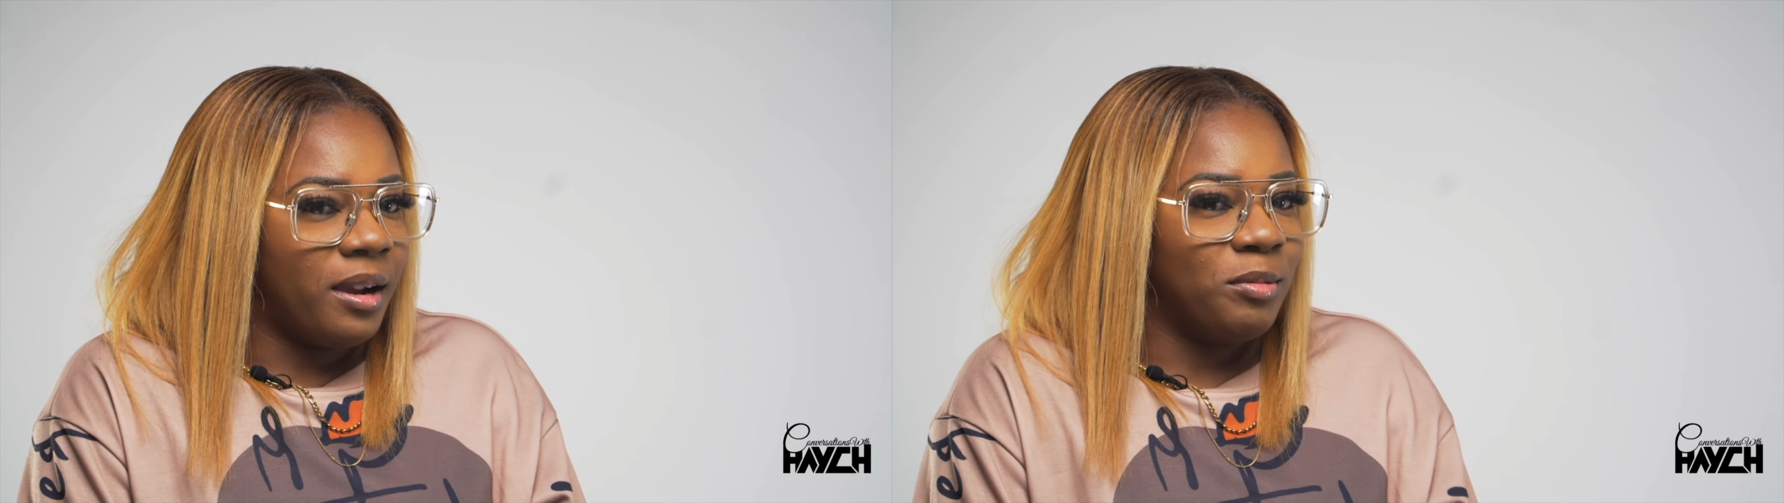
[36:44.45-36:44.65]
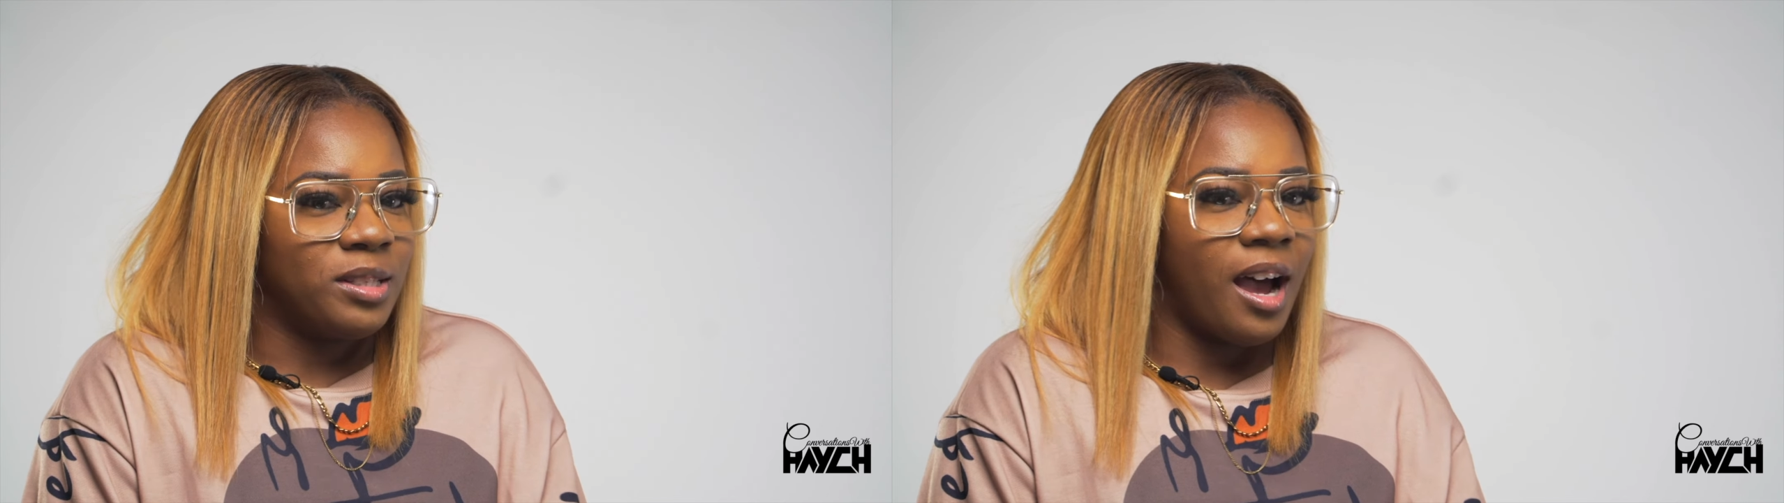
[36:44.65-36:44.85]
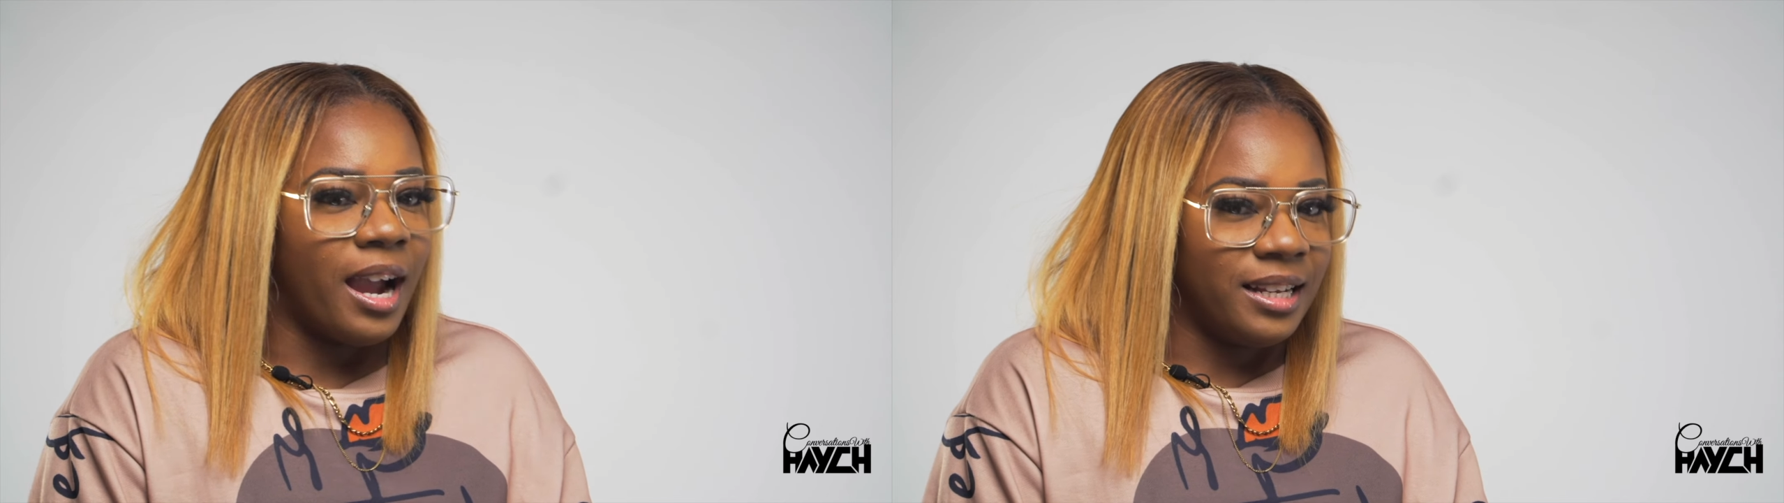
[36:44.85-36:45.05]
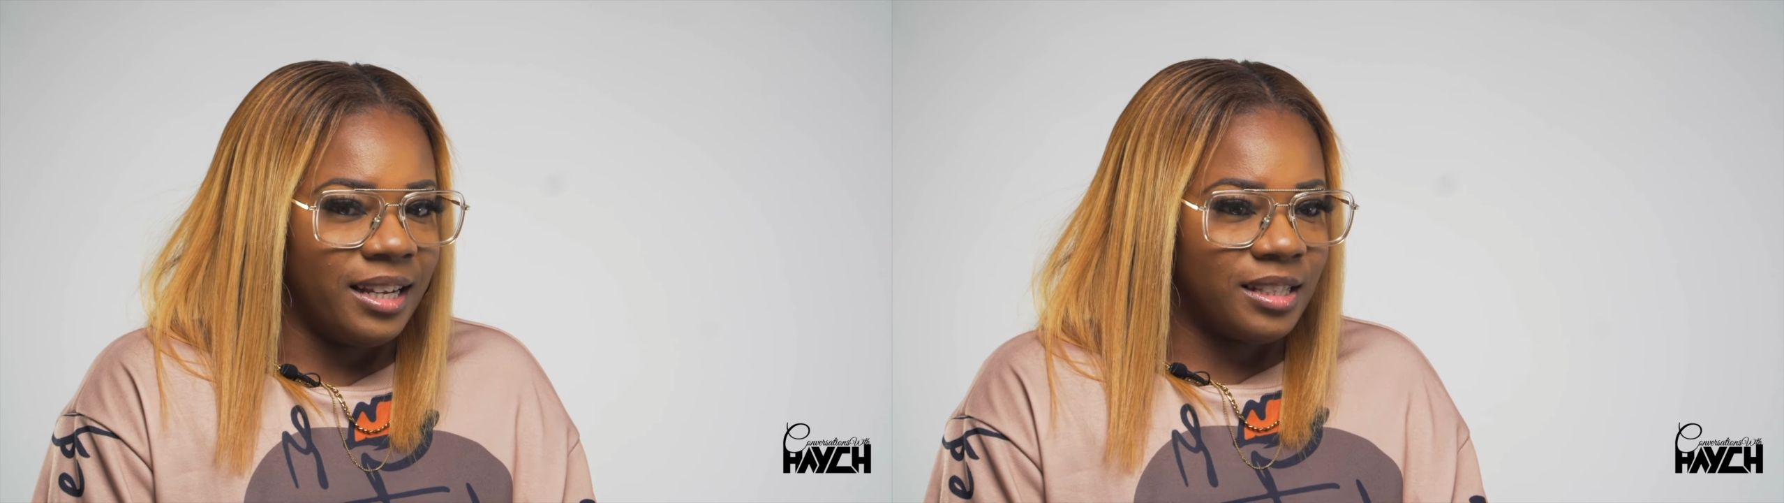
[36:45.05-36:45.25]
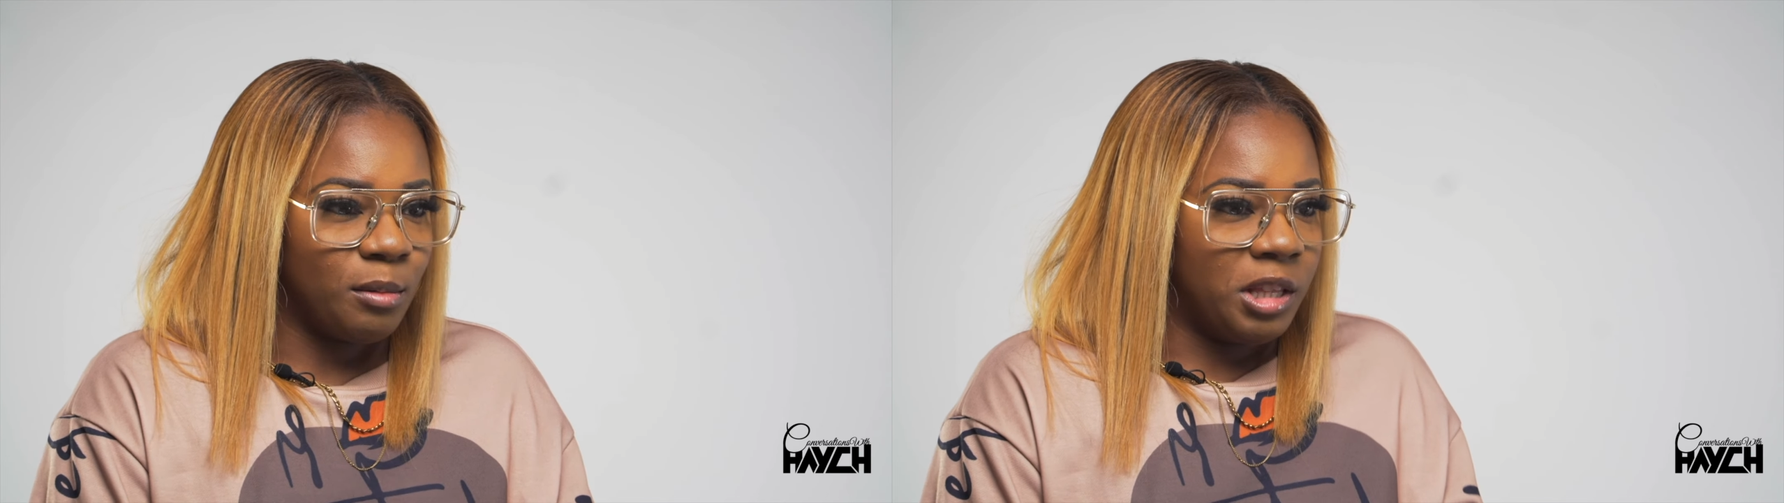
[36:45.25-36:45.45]
I was
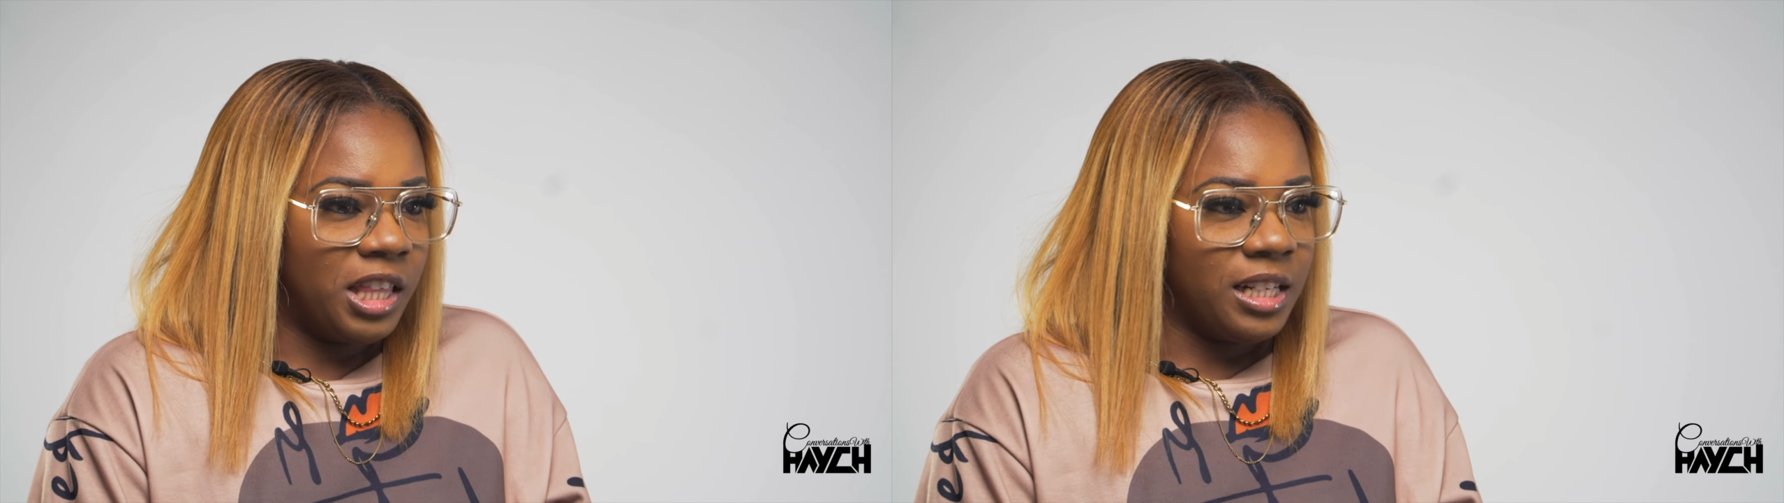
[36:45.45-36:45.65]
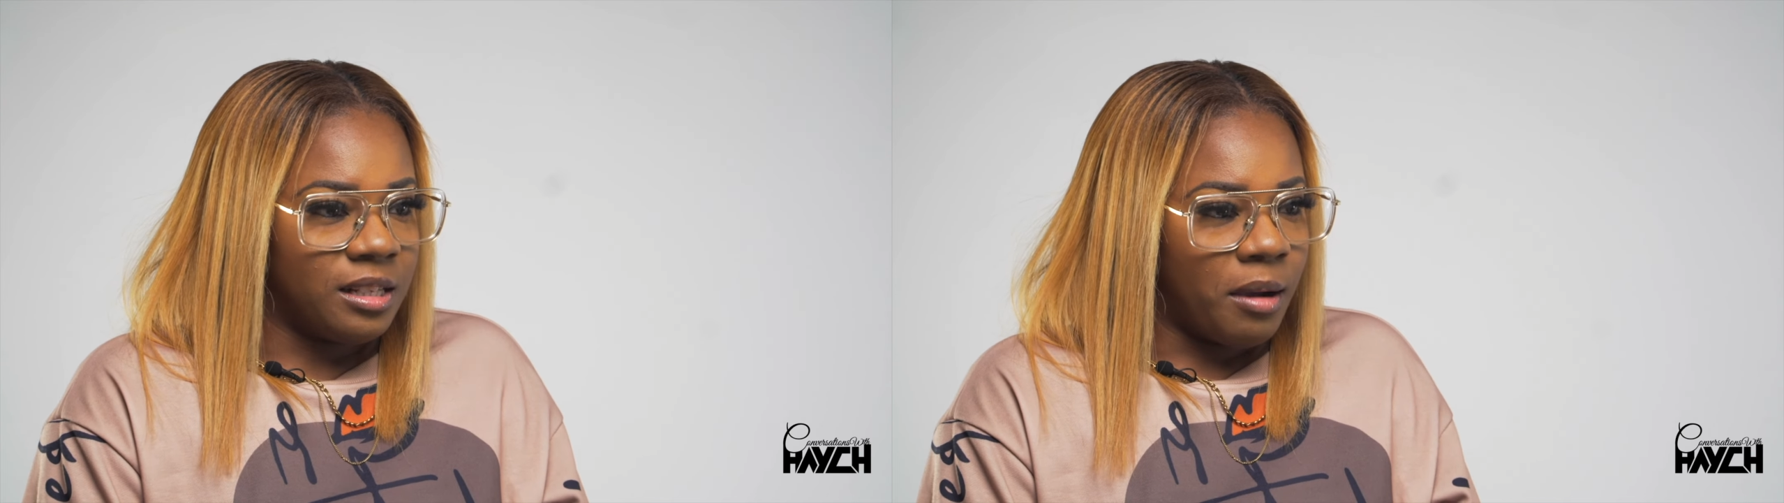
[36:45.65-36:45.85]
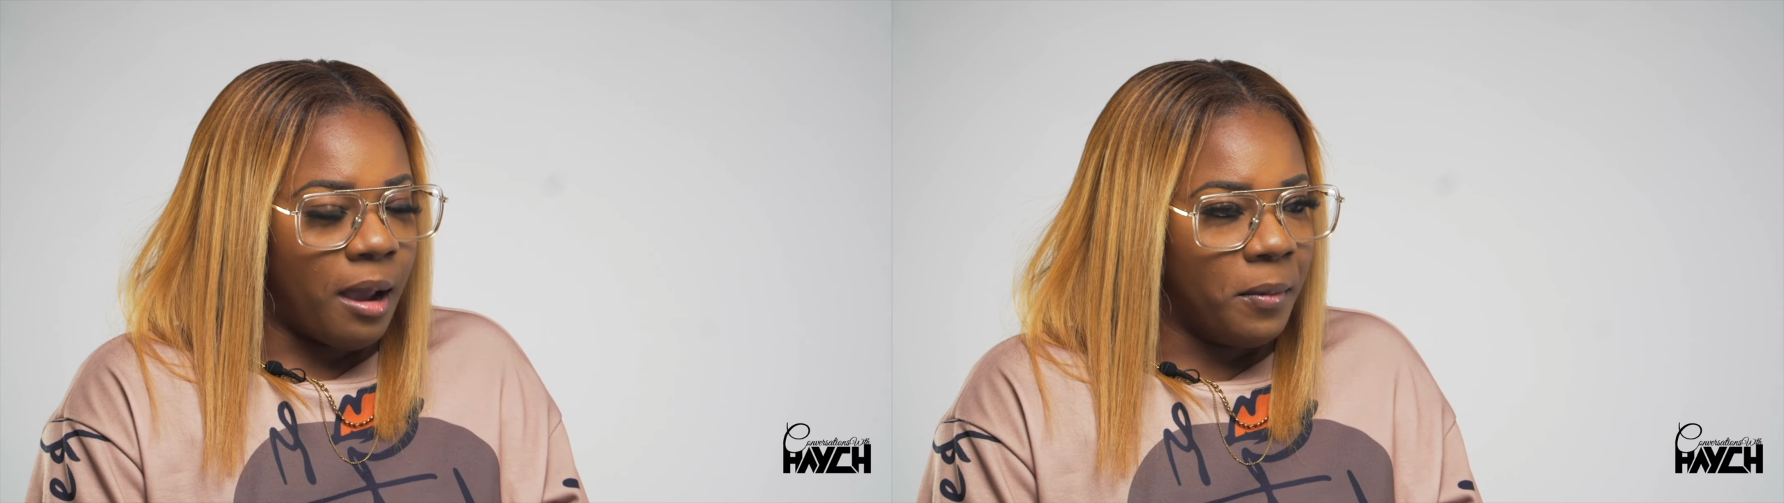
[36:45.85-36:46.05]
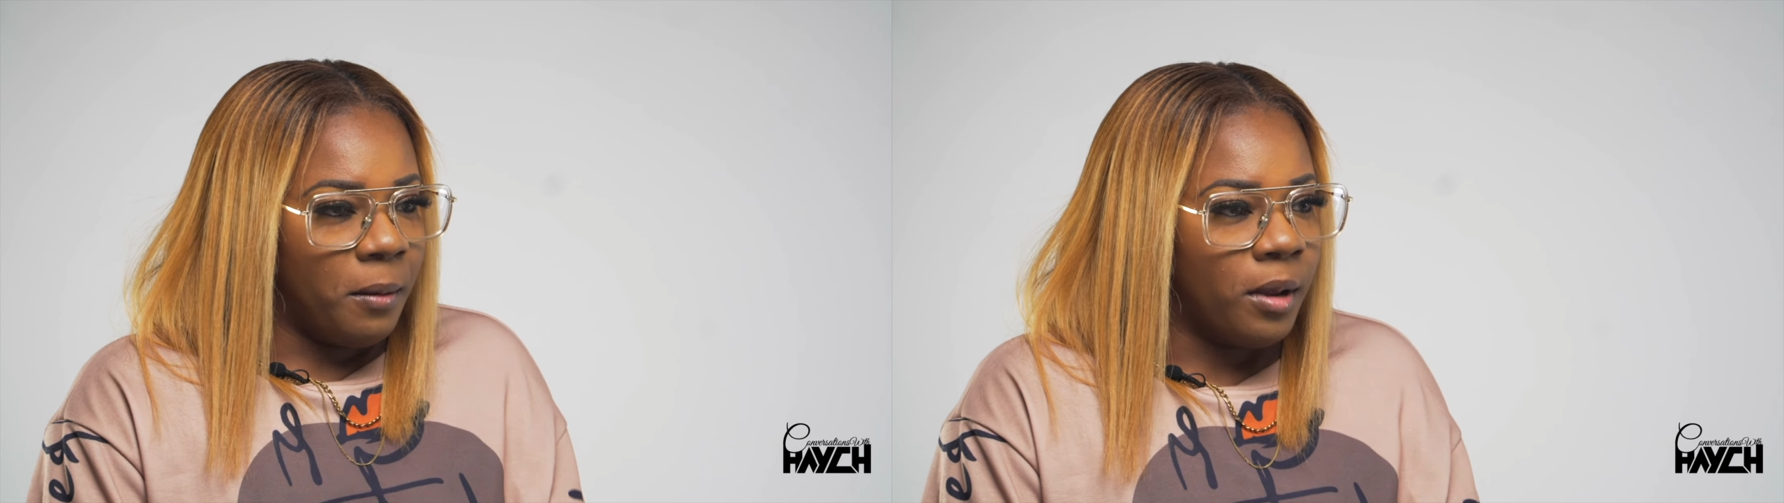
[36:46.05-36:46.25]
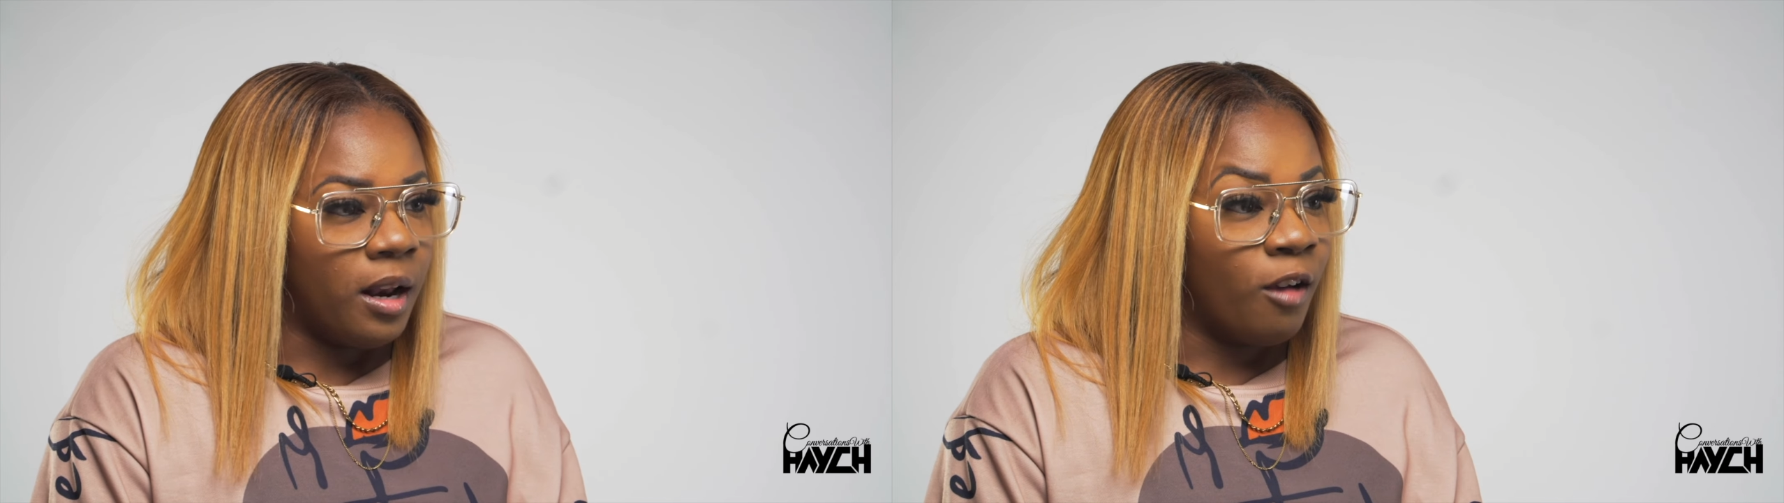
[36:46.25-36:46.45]
hiding some of the things that were happening
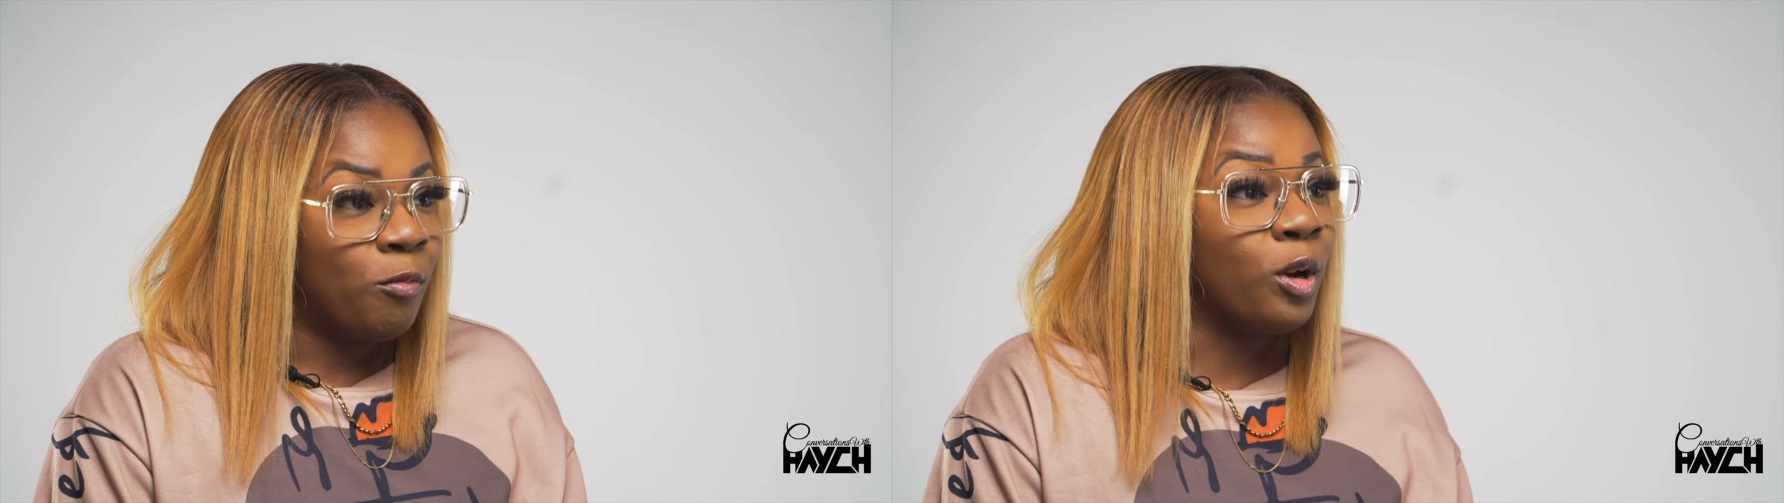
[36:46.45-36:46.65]
in my life